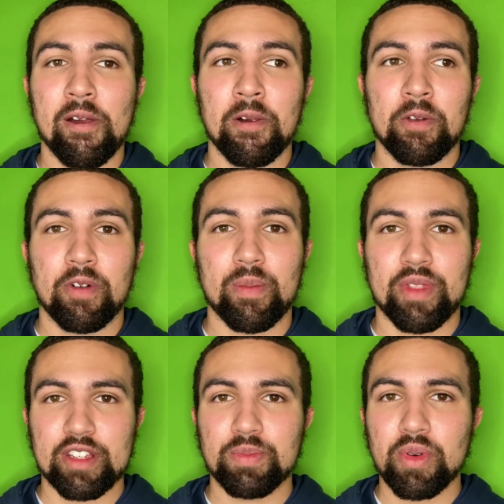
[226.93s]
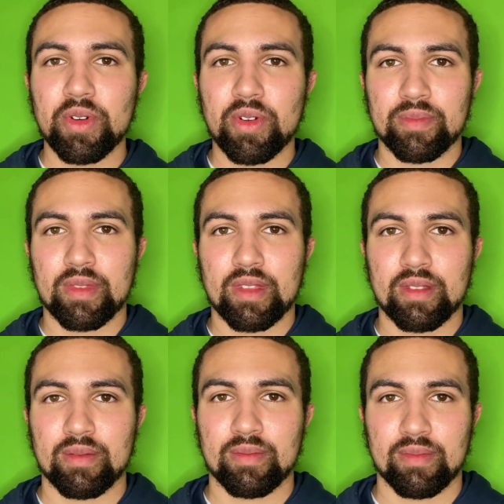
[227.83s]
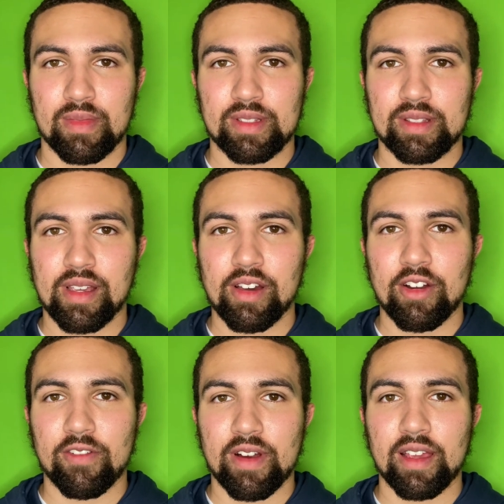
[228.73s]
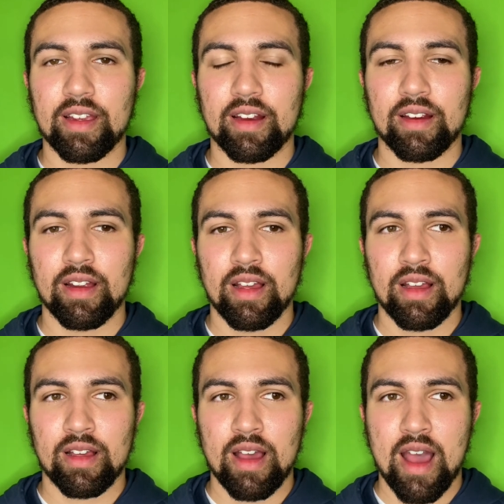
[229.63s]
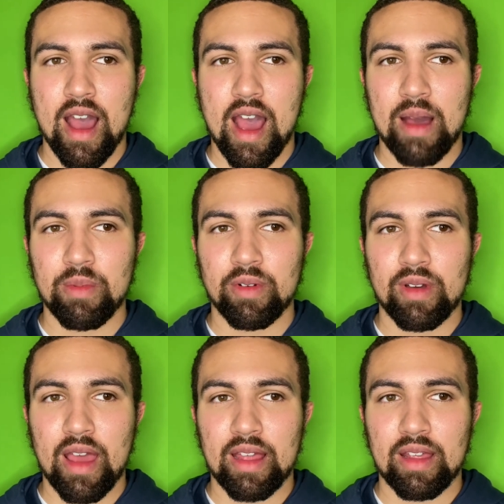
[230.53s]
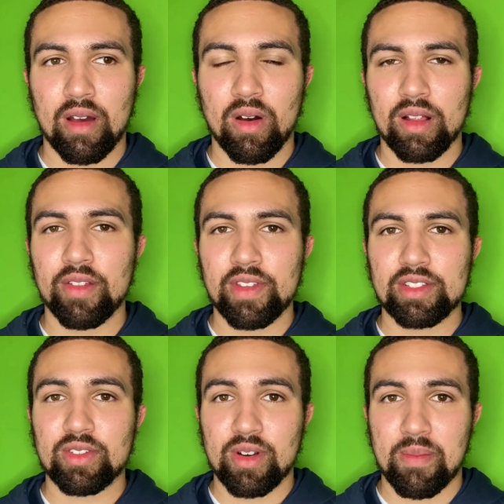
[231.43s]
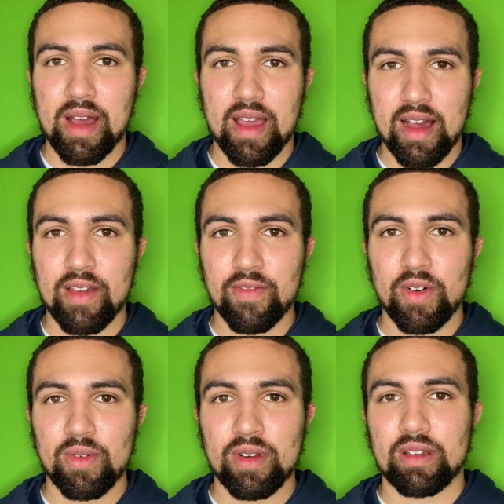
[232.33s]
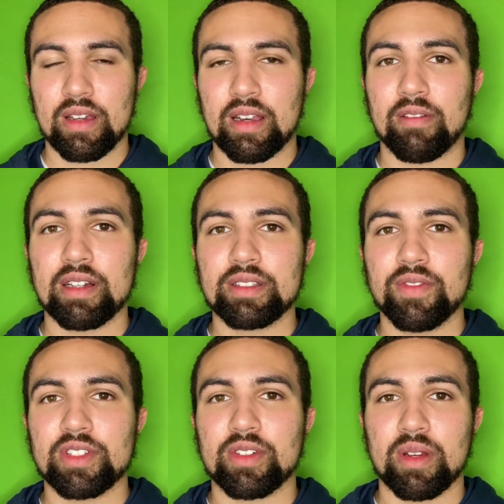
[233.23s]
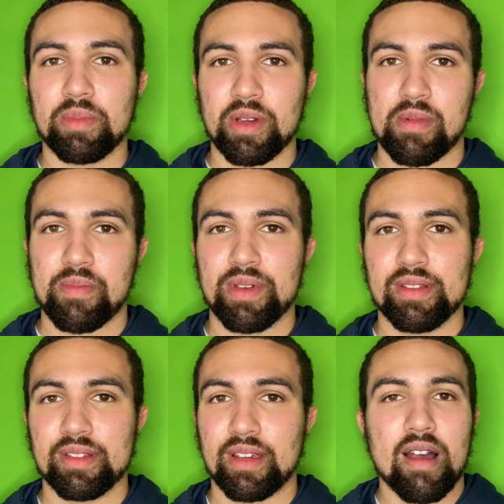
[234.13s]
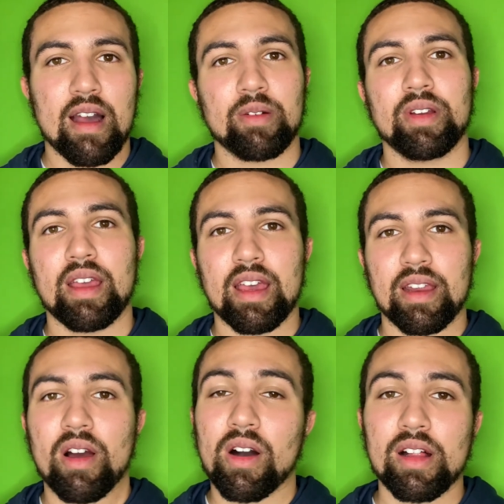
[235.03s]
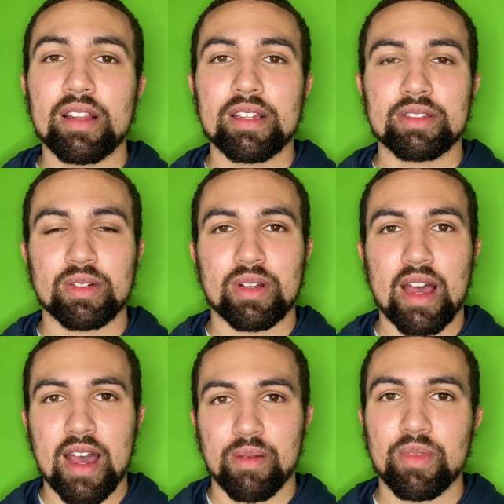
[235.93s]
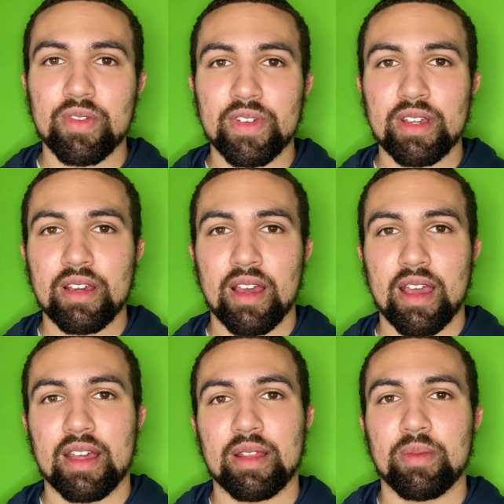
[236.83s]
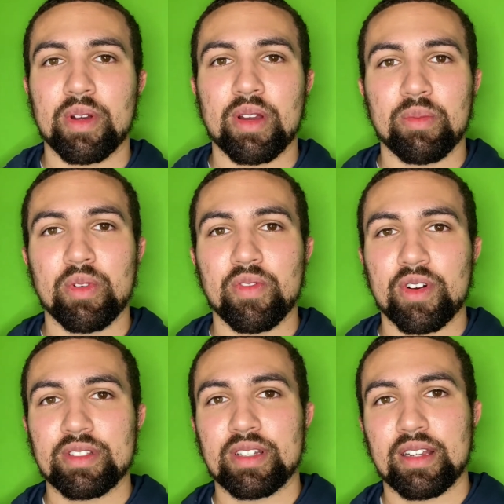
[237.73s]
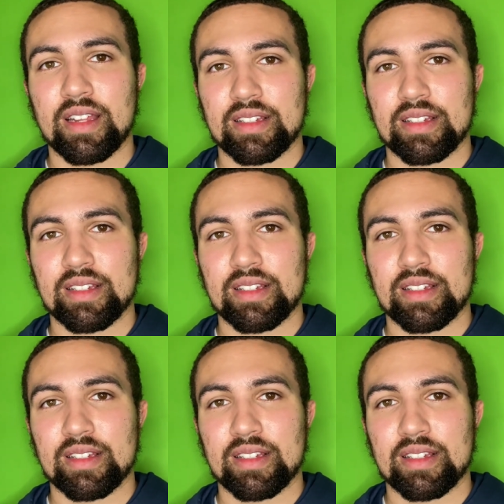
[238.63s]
From this point on, this is the cutoff right here. I'm gonna edit all of this on my iPhone and the rest of it's gonna be on my PC. I'm gonna edit all of this on iMovie and then we're gonna move on to the next